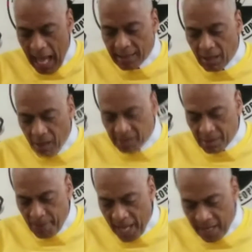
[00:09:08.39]
I
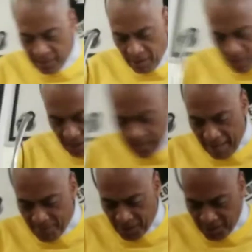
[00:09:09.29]
lost the page. Lord
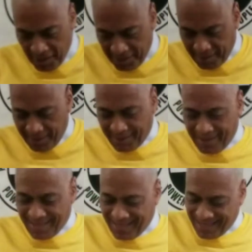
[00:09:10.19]
have mercy.
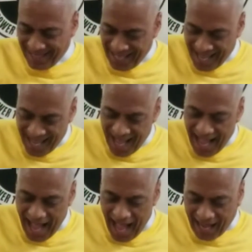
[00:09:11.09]

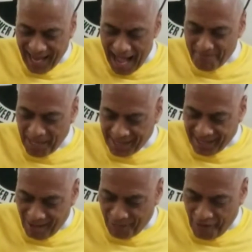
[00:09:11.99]
I got
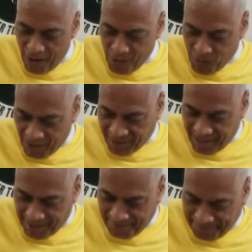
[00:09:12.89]
myself all worked up.